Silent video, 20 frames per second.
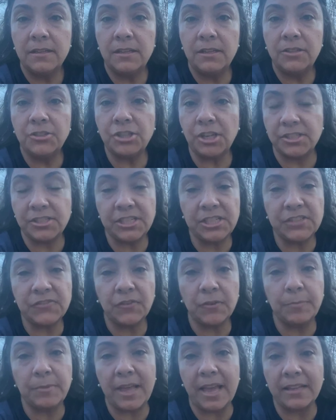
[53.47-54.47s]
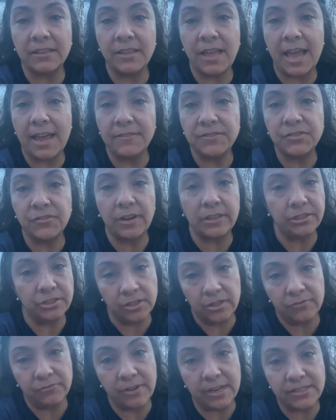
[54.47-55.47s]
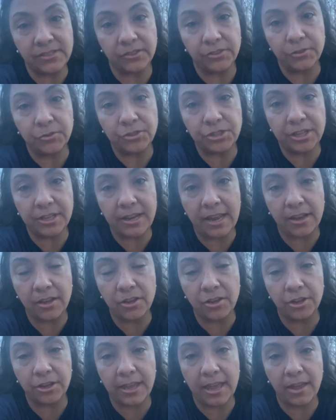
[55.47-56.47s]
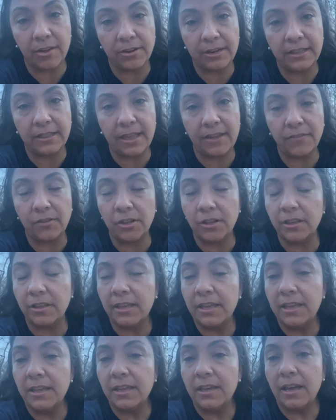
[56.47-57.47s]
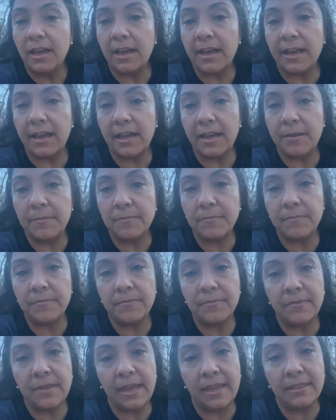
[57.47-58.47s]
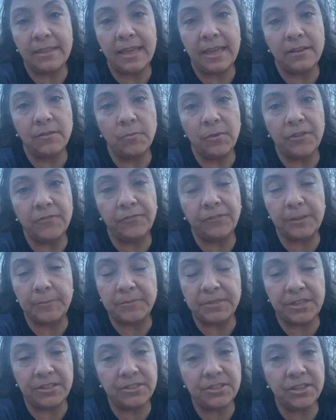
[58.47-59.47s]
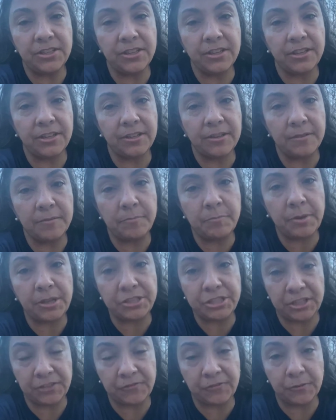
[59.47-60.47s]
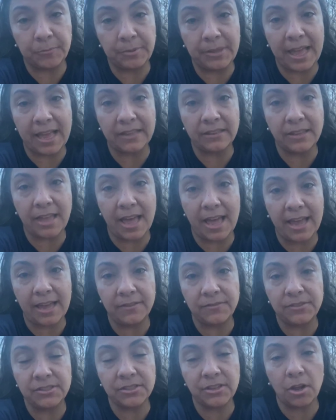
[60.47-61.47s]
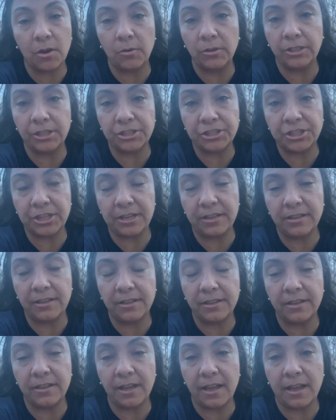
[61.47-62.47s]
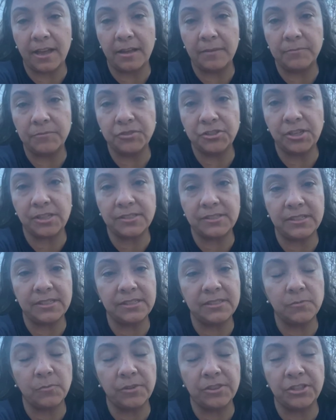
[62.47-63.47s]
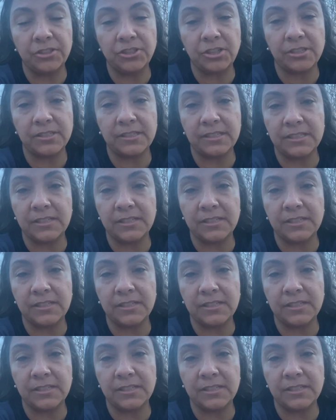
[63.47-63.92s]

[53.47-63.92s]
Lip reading: Justice for Black Lives resolution at Cook County level. And then we flipped into the Budget for Black Lives Coalition, the Justice